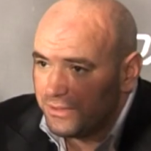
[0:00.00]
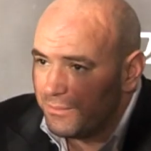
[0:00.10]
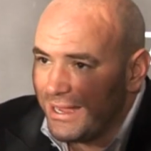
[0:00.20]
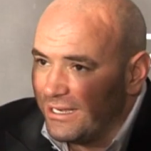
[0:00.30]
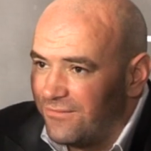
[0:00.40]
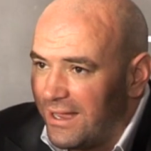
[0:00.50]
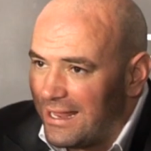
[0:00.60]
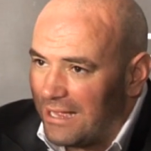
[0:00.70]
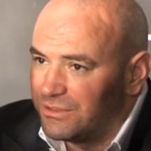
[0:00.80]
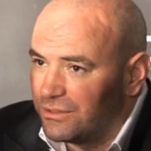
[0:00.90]
the main
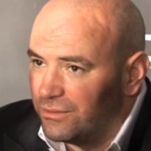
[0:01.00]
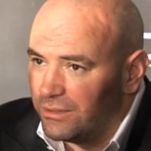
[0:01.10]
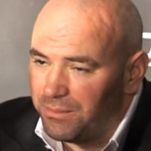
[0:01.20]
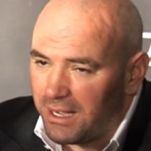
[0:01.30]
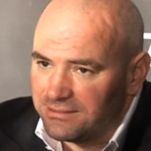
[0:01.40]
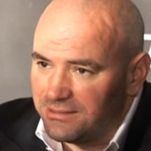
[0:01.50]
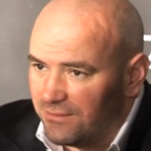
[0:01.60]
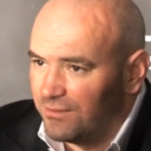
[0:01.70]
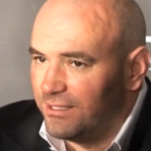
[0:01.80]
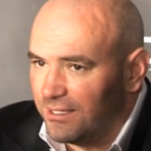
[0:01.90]
event absolutely
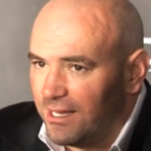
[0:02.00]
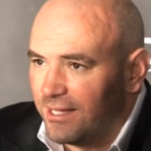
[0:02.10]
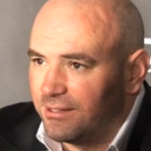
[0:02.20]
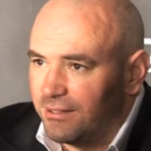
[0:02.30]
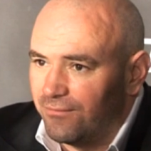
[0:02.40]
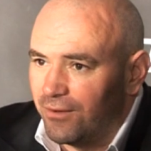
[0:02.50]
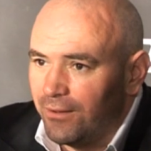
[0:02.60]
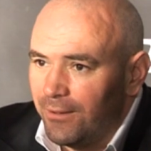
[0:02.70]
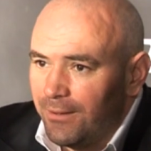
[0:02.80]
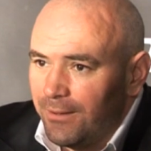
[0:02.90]
positively did not deliver.
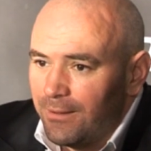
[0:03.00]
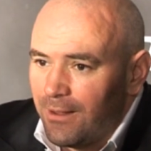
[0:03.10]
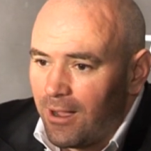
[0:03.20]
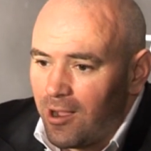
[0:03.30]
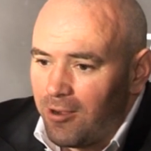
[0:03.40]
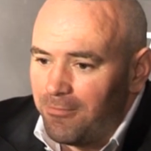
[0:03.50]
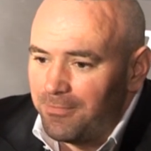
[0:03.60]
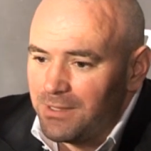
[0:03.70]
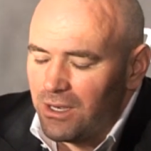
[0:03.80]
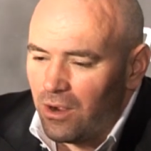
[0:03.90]

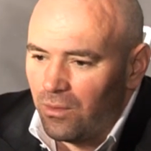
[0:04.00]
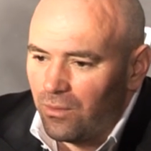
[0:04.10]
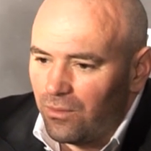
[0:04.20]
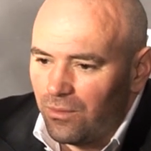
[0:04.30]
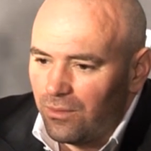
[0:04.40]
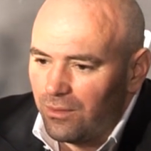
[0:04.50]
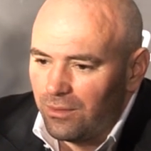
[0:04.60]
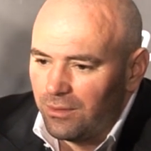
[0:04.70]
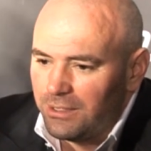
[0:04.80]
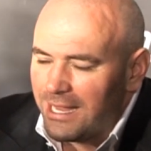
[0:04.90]
You know,
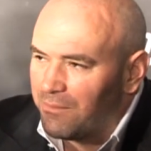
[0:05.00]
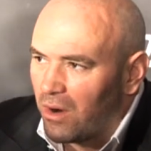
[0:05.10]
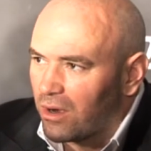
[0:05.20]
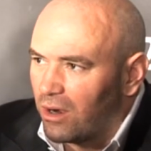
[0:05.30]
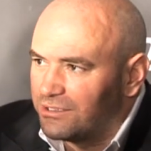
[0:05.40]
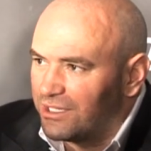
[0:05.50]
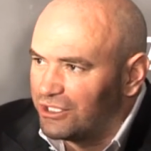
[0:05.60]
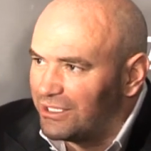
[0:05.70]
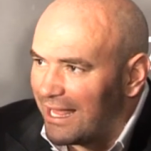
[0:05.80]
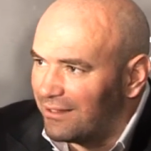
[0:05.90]
Nate Marquardt is
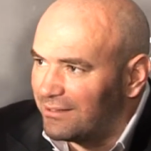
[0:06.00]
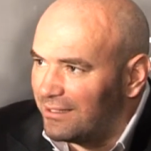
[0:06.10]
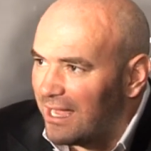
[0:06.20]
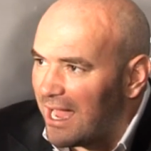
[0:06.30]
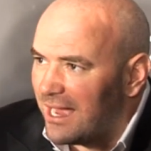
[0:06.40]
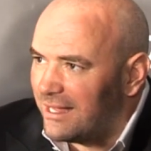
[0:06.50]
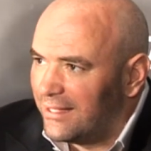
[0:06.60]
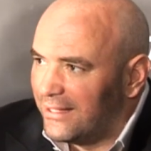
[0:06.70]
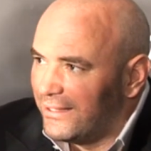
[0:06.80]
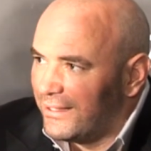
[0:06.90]
such a talented guy, and,
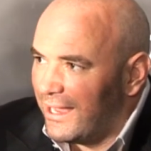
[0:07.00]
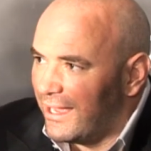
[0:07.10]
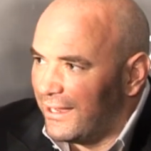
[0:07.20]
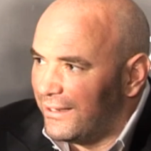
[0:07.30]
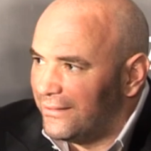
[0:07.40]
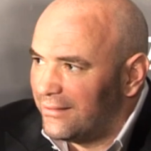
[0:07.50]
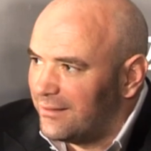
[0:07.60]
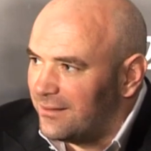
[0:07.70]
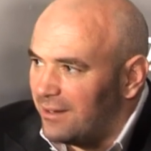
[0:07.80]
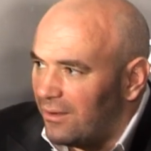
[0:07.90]

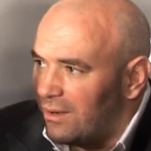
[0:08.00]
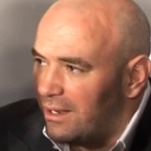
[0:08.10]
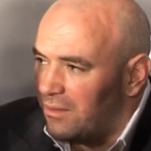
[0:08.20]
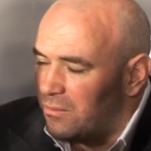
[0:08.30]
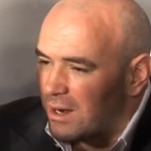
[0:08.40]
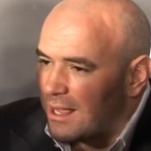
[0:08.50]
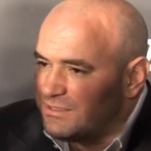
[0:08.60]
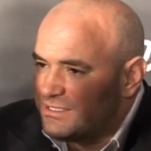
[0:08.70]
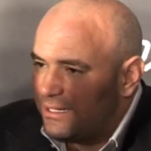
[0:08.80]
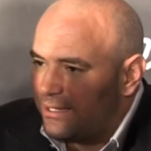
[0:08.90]
you know, and what
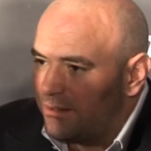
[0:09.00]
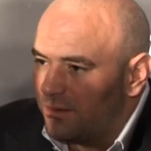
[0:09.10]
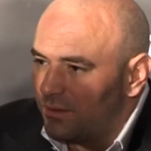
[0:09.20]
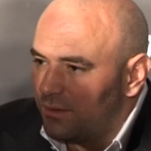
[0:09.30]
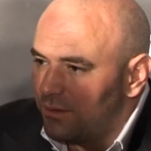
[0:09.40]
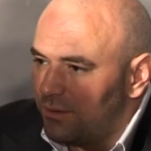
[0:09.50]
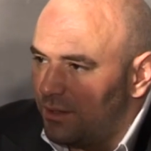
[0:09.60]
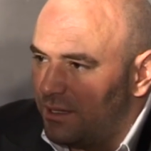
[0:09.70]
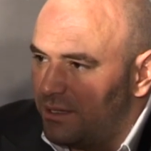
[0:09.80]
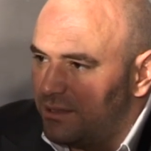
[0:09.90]
I'm seeing
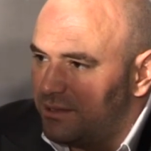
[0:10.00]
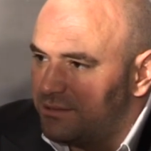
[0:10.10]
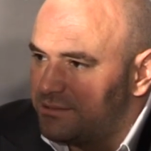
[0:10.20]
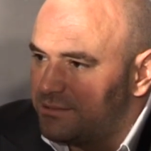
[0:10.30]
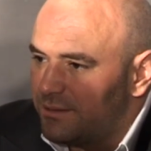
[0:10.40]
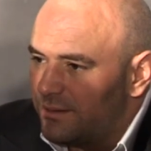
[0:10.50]
is,